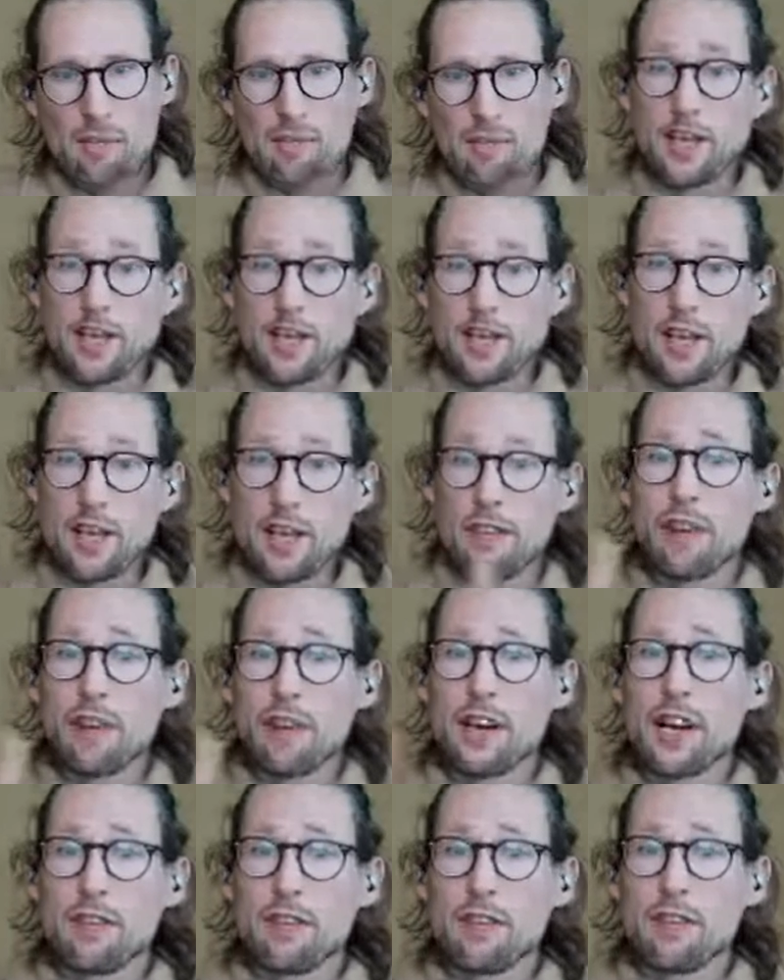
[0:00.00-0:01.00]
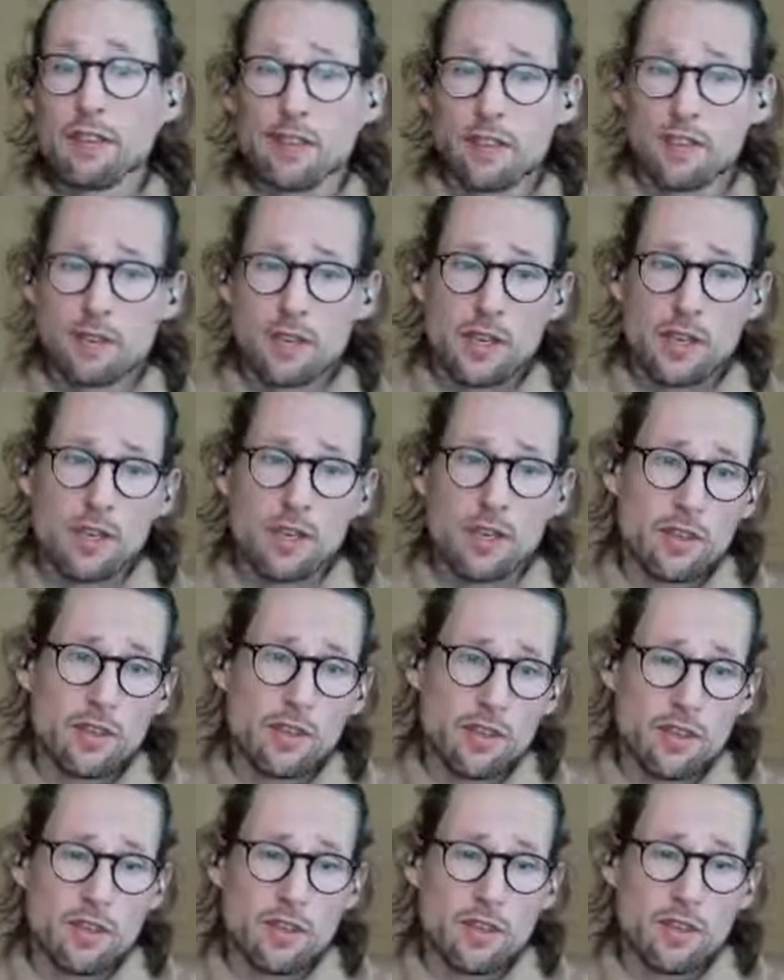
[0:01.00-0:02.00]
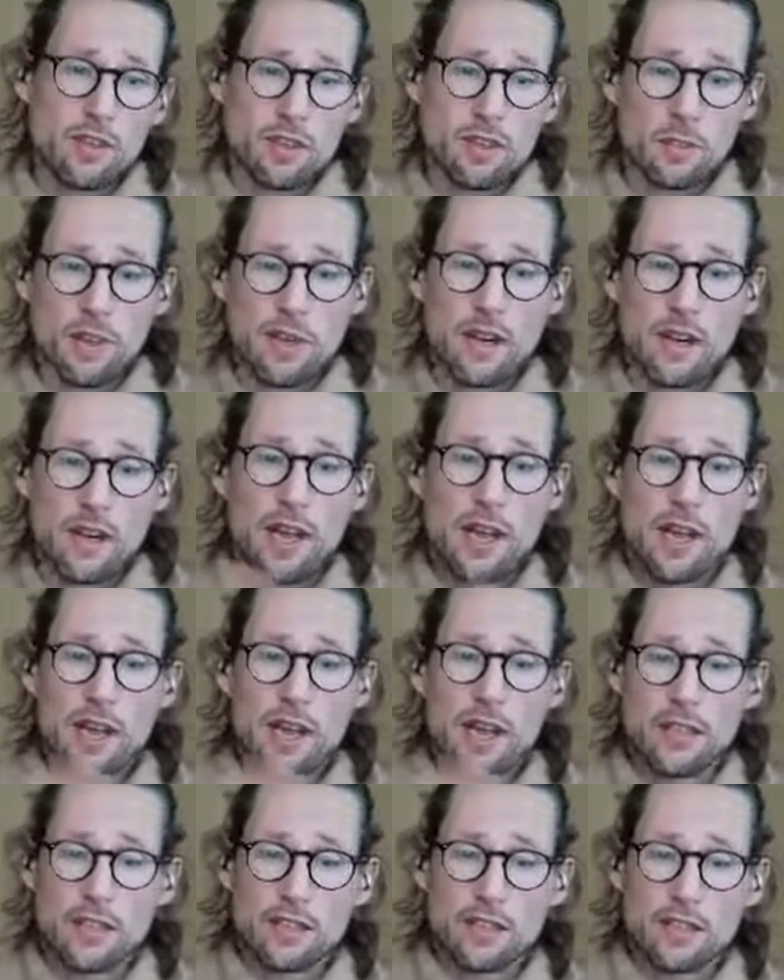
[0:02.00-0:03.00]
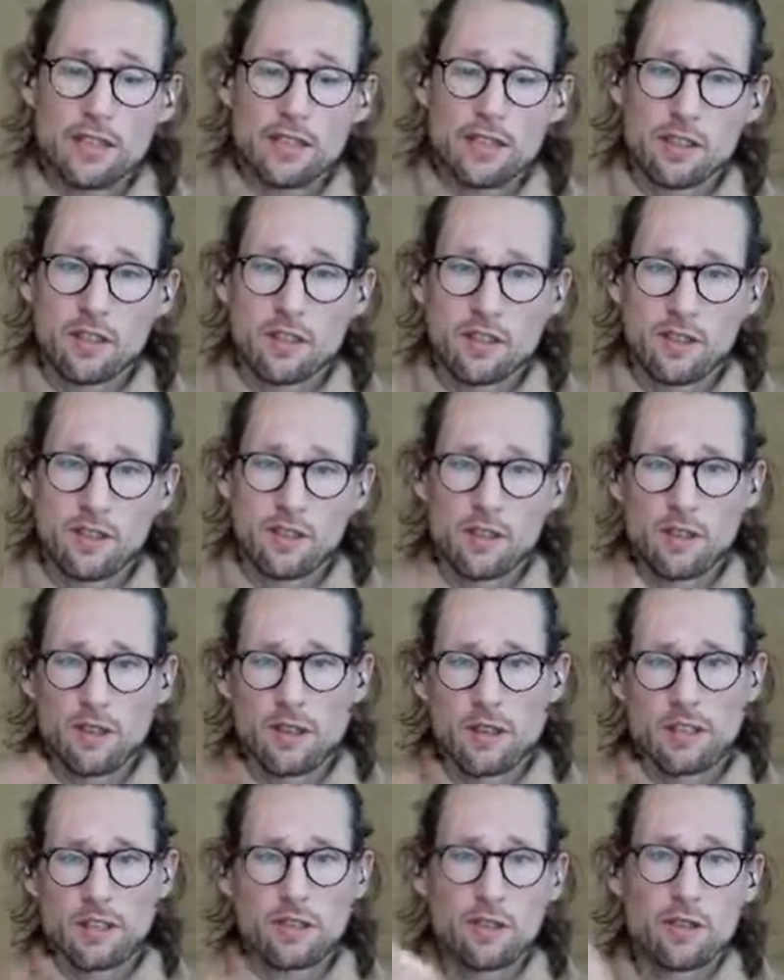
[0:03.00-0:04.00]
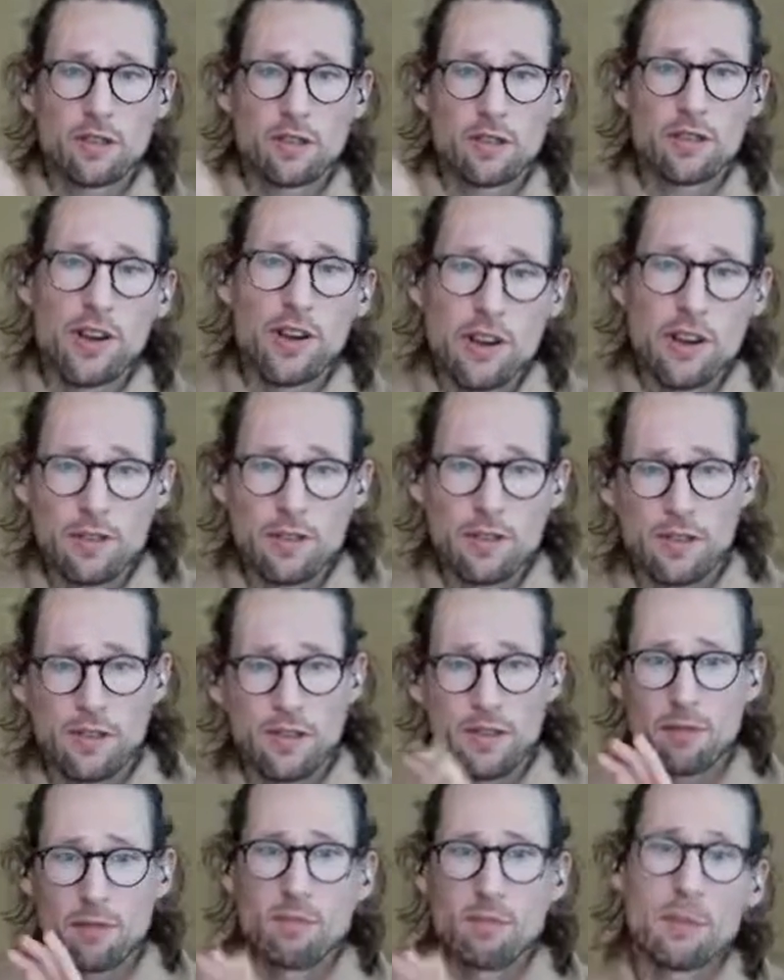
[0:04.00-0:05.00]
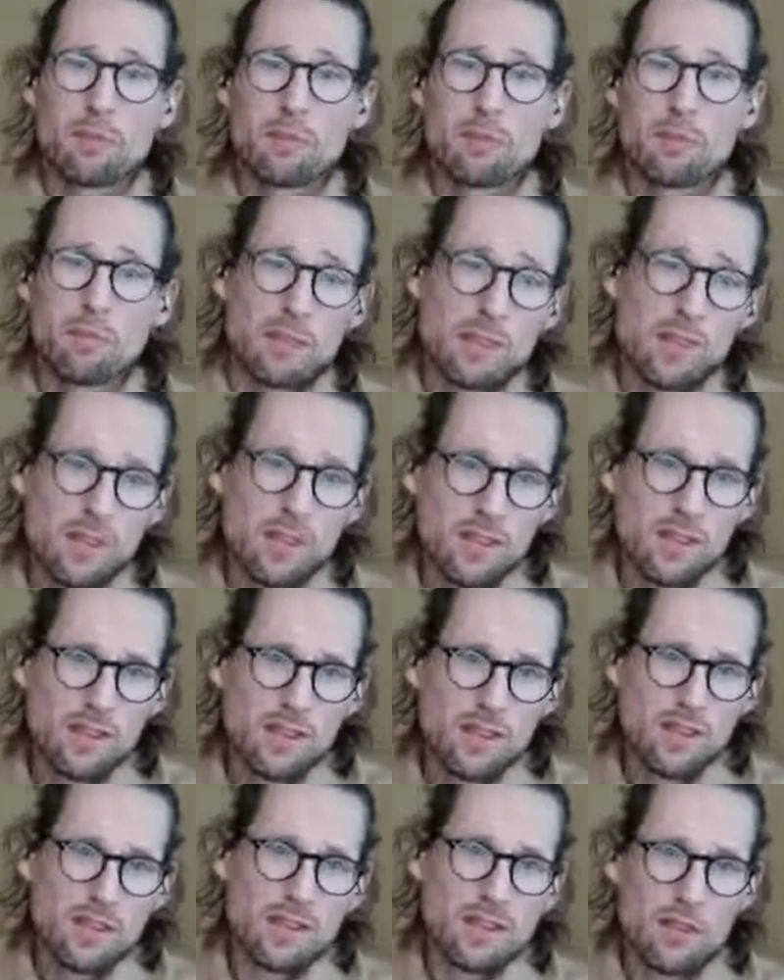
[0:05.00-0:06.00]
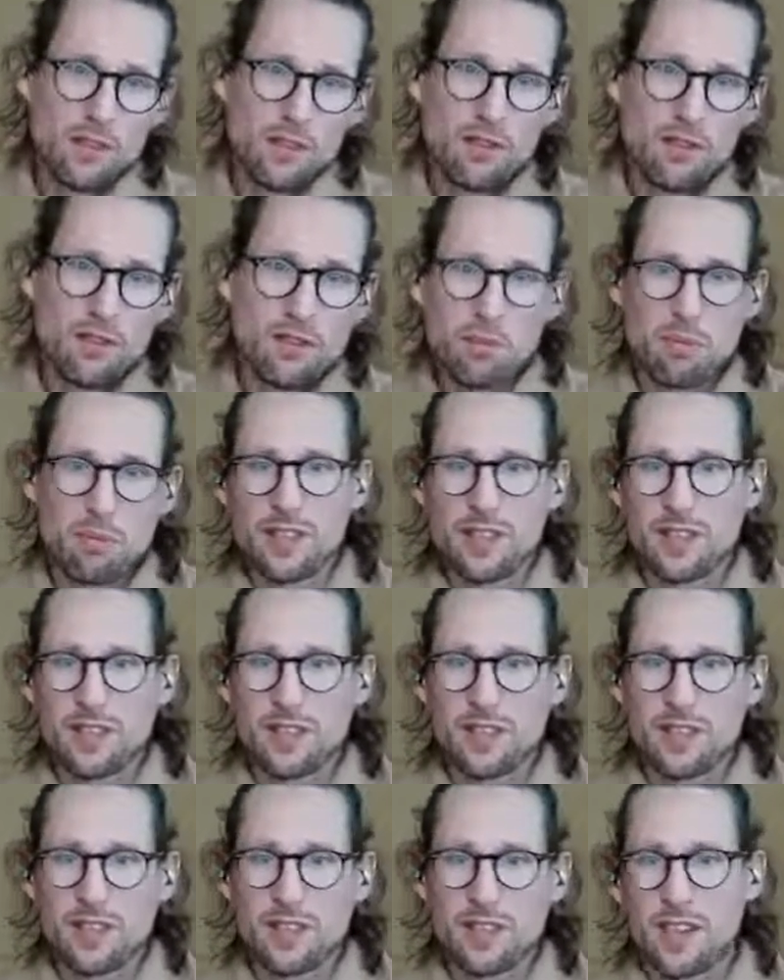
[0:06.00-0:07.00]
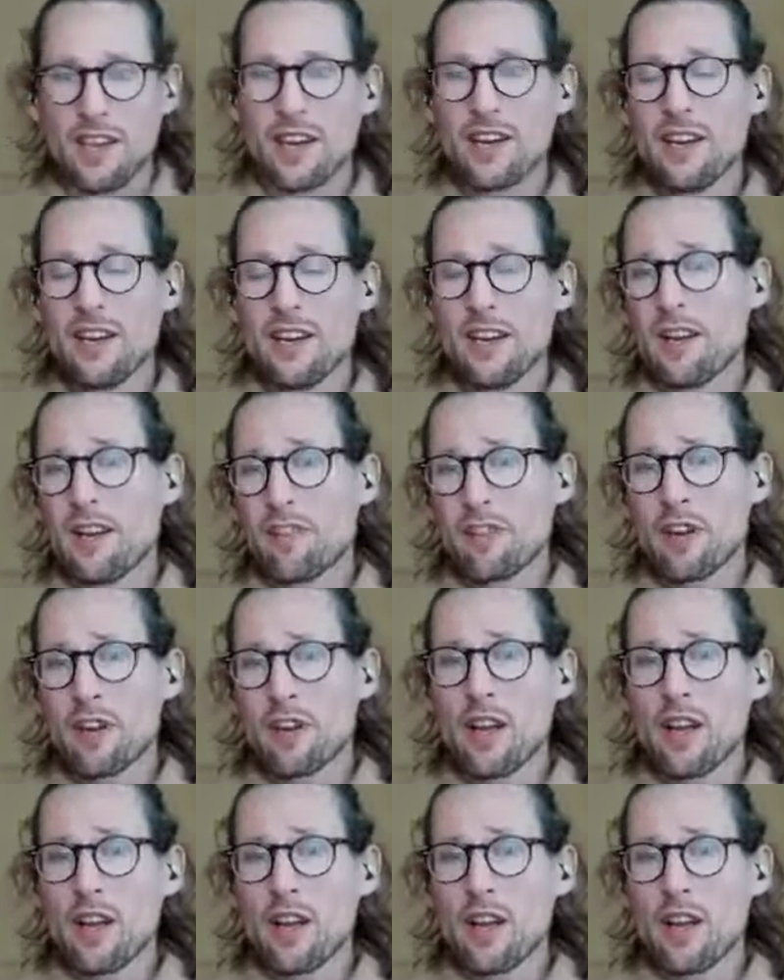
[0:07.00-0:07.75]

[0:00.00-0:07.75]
that may take 5 years for that transition where AI gets into the driver's seat and people are sort of supporting the AI.